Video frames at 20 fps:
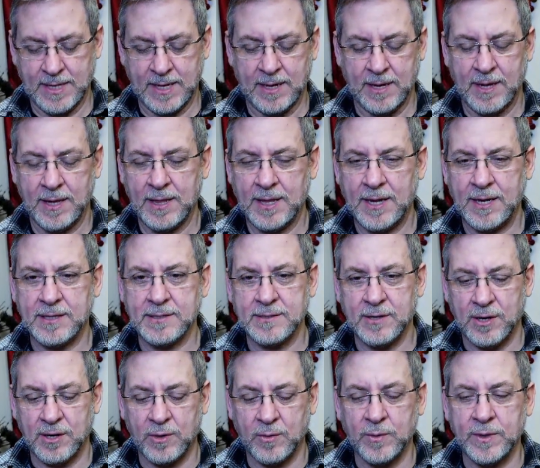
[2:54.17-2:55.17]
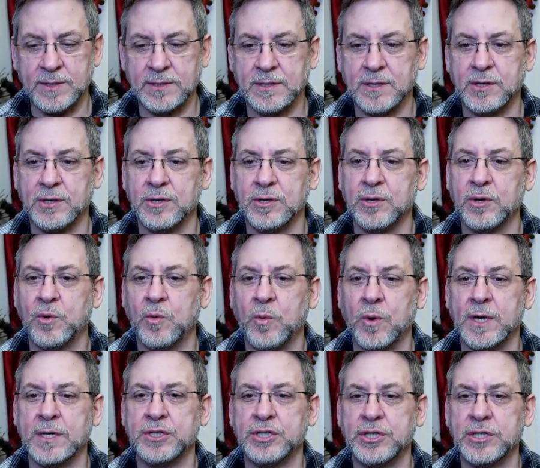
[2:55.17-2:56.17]
That is always a good
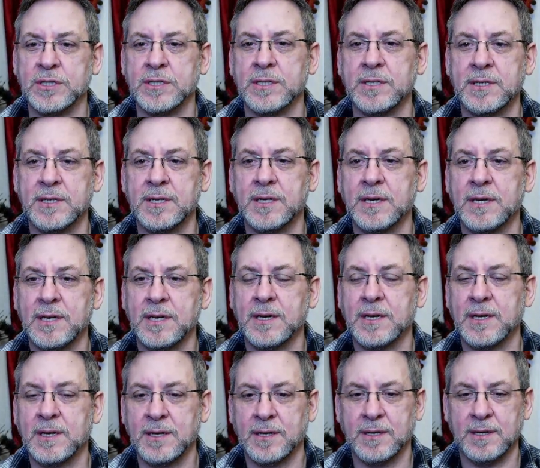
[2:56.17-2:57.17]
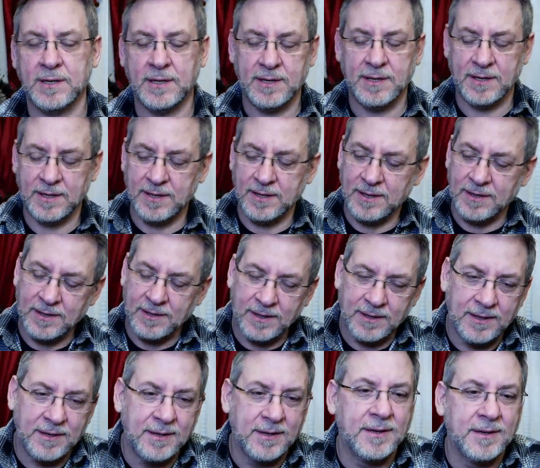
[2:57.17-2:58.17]
question.
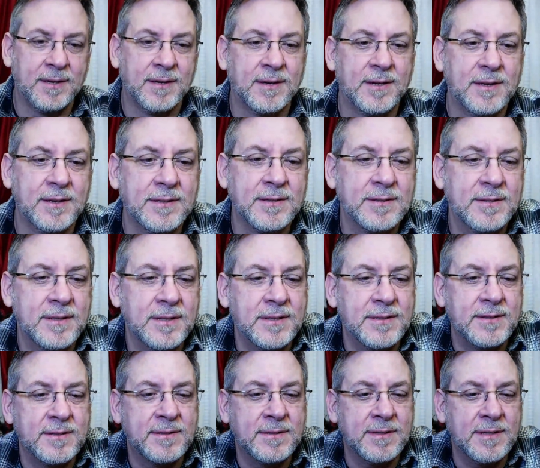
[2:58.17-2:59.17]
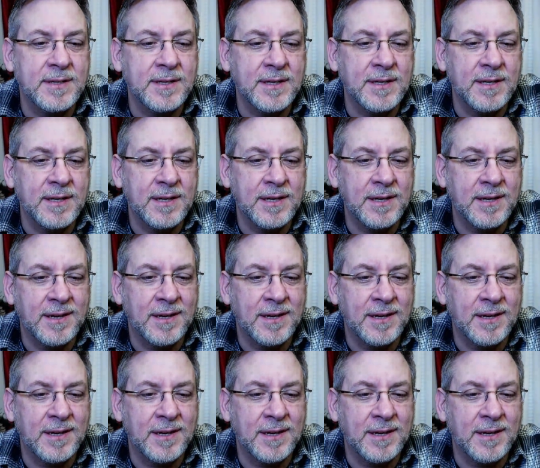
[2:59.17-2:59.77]
So let's see.